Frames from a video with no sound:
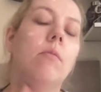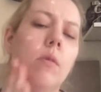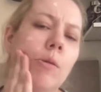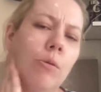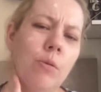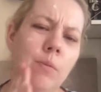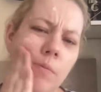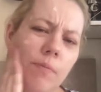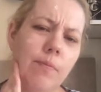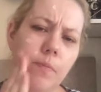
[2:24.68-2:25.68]
Oh,
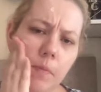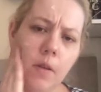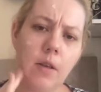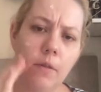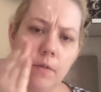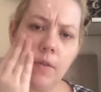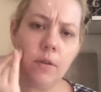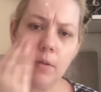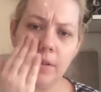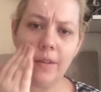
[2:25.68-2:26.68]
it
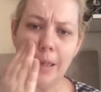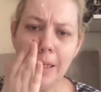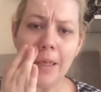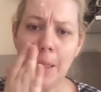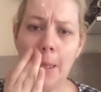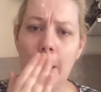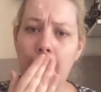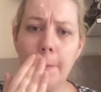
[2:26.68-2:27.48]
feels silicone-y.